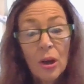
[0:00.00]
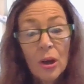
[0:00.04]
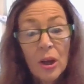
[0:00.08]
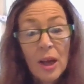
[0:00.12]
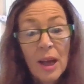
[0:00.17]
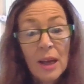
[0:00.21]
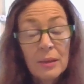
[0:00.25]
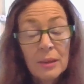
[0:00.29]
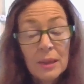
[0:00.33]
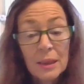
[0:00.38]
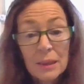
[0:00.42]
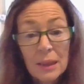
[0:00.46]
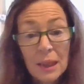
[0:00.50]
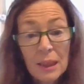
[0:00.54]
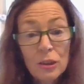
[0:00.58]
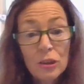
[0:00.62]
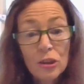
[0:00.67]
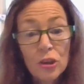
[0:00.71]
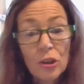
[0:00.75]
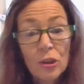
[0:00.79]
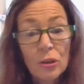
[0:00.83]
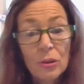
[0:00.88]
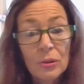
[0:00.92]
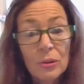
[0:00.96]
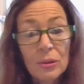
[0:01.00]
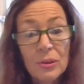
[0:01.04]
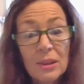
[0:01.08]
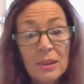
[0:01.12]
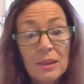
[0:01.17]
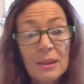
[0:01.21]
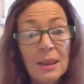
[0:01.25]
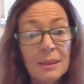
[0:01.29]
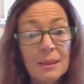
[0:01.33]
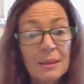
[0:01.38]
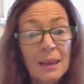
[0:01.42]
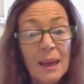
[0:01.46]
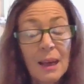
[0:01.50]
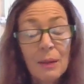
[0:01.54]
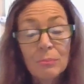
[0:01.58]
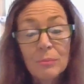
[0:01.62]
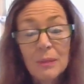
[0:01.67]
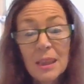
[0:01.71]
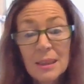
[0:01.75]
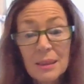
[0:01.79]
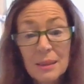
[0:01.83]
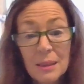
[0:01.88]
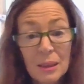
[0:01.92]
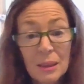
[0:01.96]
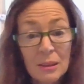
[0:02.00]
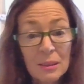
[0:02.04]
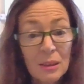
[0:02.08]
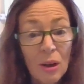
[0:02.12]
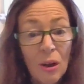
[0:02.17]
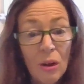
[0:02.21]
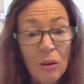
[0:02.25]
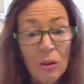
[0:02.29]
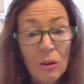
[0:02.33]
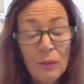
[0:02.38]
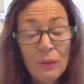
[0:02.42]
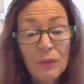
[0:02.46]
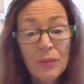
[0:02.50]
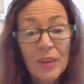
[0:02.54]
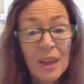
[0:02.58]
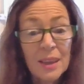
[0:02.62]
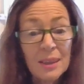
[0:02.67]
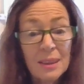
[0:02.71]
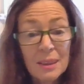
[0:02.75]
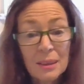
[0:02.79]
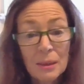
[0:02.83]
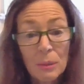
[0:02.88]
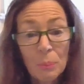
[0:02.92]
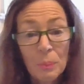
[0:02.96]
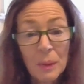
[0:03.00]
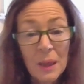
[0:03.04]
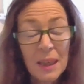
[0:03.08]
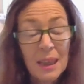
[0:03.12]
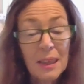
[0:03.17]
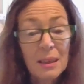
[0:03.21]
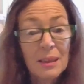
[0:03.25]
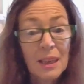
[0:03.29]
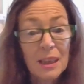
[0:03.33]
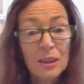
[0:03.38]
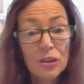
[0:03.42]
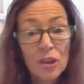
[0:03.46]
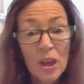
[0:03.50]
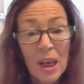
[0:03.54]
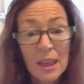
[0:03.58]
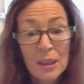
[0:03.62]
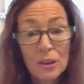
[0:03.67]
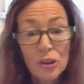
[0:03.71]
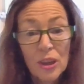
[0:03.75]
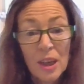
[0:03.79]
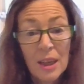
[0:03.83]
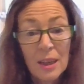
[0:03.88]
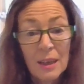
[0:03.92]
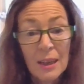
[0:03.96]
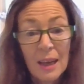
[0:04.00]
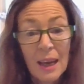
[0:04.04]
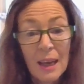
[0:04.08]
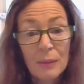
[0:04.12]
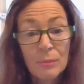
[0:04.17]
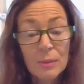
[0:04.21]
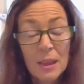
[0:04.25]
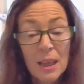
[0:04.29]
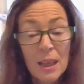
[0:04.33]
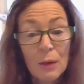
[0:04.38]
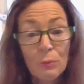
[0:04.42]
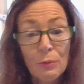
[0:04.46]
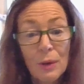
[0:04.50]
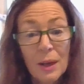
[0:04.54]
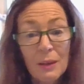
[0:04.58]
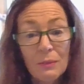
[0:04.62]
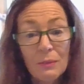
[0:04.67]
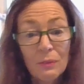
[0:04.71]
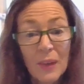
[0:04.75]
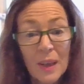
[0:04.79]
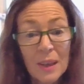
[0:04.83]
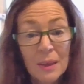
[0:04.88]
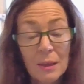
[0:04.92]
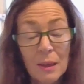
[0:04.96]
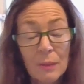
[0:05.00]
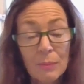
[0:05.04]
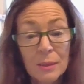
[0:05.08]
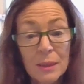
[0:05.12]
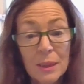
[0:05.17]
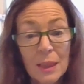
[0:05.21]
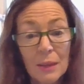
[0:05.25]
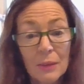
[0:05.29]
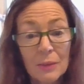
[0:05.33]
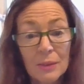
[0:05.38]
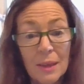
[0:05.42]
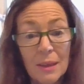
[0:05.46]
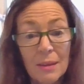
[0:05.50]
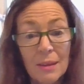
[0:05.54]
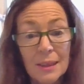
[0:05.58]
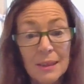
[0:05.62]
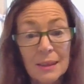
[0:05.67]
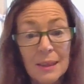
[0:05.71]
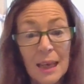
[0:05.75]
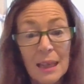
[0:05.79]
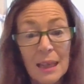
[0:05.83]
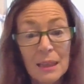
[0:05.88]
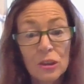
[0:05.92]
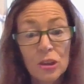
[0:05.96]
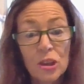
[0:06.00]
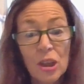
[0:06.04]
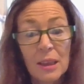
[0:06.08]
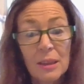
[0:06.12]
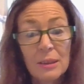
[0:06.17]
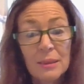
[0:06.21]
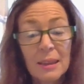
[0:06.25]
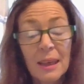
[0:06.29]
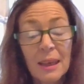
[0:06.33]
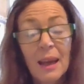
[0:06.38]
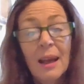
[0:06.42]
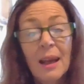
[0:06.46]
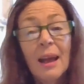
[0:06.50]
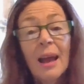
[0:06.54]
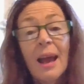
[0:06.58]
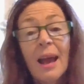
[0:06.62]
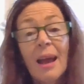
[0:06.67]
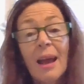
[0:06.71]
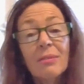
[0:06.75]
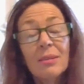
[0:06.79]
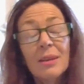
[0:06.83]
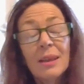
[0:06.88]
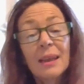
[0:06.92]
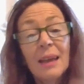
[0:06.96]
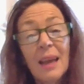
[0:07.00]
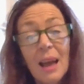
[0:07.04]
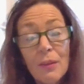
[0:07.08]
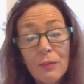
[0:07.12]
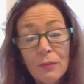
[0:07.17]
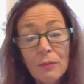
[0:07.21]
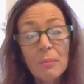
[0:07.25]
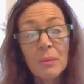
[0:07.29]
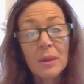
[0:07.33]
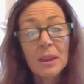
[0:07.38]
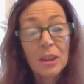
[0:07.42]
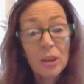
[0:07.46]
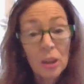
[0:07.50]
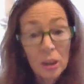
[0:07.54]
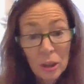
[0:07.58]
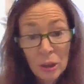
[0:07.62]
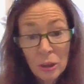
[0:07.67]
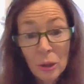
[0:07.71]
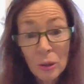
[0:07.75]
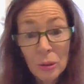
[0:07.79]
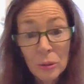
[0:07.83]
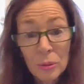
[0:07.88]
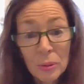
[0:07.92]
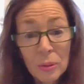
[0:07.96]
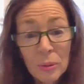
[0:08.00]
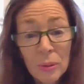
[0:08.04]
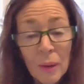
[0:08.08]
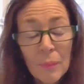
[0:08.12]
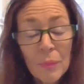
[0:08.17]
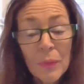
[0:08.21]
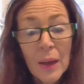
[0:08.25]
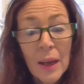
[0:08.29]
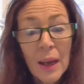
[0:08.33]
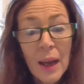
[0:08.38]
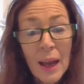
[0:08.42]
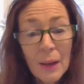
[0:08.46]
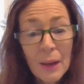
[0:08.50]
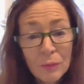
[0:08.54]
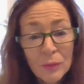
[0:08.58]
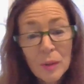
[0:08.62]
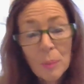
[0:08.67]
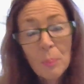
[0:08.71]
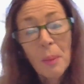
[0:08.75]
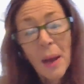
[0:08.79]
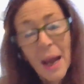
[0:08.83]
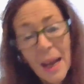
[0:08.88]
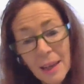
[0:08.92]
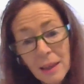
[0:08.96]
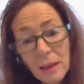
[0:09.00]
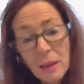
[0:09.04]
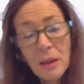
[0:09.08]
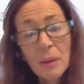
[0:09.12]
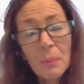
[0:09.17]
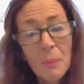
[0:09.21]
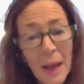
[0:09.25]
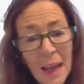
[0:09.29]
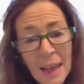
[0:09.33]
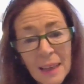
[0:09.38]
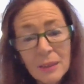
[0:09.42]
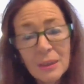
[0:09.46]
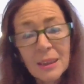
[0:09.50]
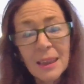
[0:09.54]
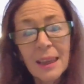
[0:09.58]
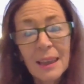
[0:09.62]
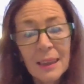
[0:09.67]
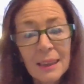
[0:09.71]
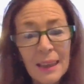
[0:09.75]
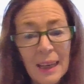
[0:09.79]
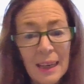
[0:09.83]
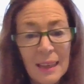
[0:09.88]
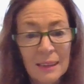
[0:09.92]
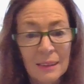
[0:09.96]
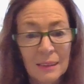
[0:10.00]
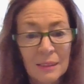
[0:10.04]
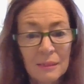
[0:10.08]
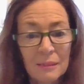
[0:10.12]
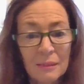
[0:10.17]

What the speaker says: and there's issues, these companies dissolve, they disappear, they change their names, they reinvent themselves in the Seychelles, and the government, you, have to bail them out again.